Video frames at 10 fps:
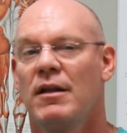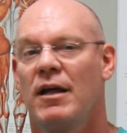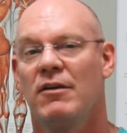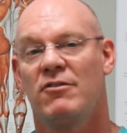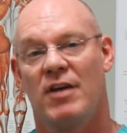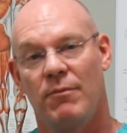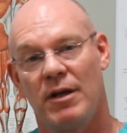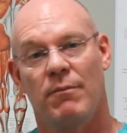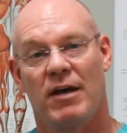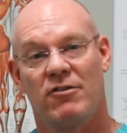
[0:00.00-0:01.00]
then send me
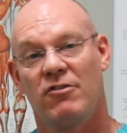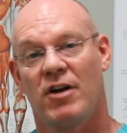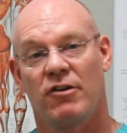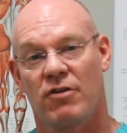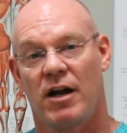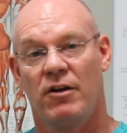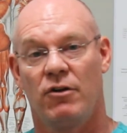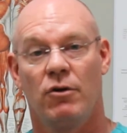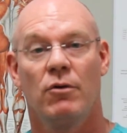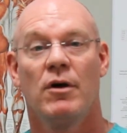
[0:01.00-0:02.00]
a message and I'll try to
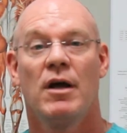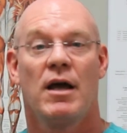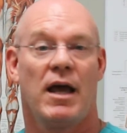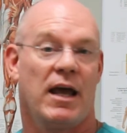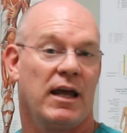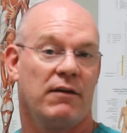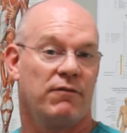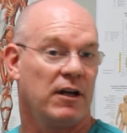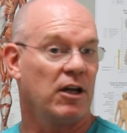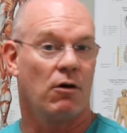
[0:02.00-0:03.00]
do a
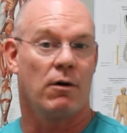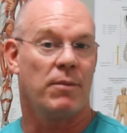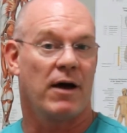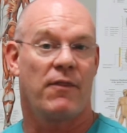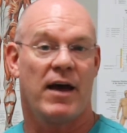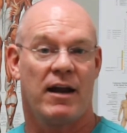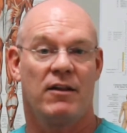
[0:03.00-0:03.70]
video about that